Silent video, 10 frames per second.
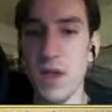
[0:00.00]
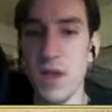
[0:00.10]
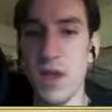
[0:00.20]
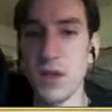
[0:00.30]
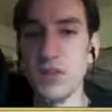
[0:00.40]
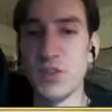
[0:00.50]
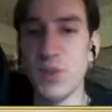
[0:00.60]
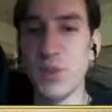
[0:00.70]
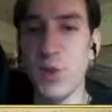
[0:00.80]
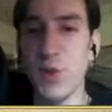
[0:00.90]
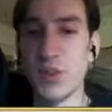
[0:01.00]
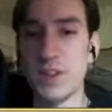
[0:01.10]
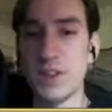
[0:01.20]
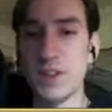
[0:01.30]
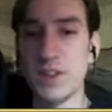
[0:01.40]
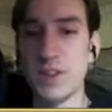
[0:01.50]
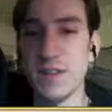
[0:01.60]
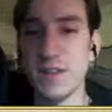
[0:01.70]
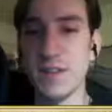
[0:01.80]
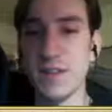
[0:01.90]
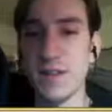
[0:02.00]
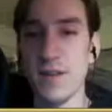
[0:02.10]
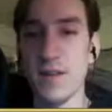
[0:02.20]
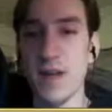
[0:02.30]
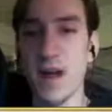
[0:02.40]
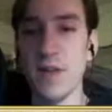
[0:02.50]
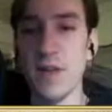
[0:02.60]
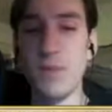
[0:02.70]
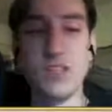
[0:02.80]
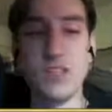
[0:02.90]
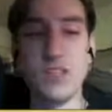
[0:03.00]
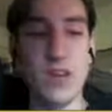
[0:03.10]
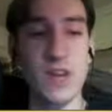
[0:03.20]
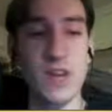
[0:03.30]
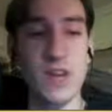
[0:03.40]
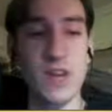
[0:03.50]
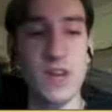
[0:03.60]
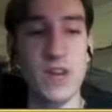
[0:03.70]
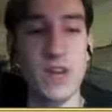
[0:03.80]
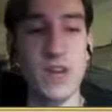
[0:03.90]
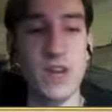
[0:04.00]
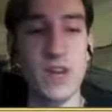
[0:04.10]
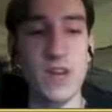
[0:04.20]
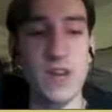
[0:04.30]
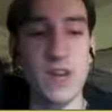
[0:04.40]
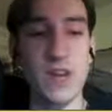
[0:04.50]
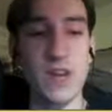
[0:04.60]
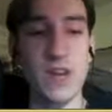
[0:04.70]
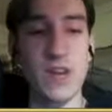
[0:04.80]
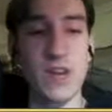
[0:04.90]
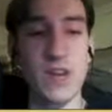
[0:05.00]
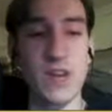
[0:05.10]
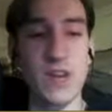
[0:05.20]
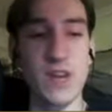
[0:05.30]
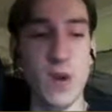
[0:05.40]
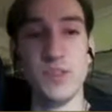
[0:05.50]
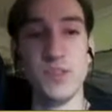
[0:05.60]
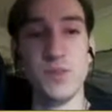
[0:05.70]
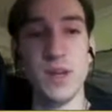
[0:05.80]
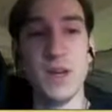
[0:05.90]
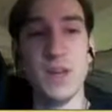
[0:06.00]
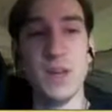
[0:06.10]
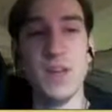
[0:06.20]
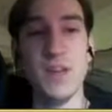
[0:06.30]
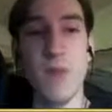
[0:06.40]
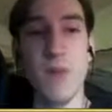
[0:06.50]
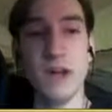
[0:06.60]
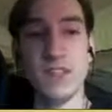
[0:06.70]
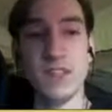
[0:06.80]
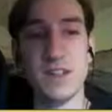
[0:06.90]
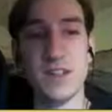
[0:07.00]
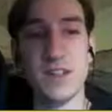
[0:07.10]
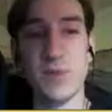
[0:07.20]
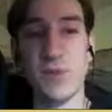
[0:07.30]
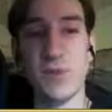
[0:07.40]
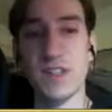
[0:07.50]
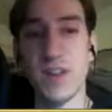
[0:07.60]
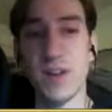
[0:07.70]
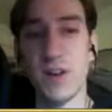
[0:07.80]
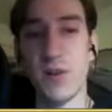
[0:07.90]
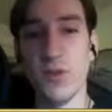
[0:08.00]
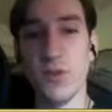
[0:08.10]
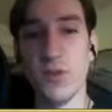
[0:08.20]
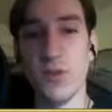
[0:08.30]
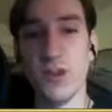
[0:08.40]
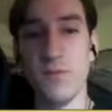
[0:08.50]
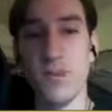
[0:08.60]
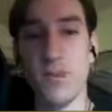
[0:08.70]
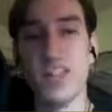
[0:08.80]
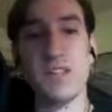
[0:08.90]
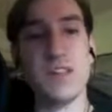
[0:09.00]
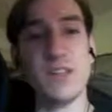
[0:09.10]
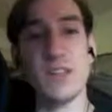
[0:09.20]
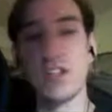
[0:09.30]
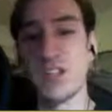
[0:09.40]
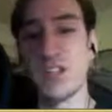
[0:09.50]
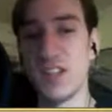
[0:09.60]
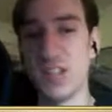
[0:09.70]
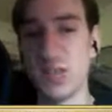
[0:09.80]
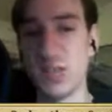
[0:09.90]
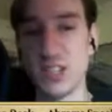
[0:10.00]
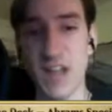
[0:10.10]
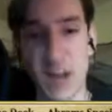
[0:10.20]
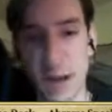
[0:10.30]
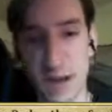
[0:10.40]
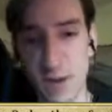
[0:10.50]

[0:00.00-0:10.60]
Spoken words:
So the forces, misdirection is now properly in the sideboard. Excuse me. The Moxen is what we decided to go with, the 3 of. Playset of Intuition is an Intuition deck now.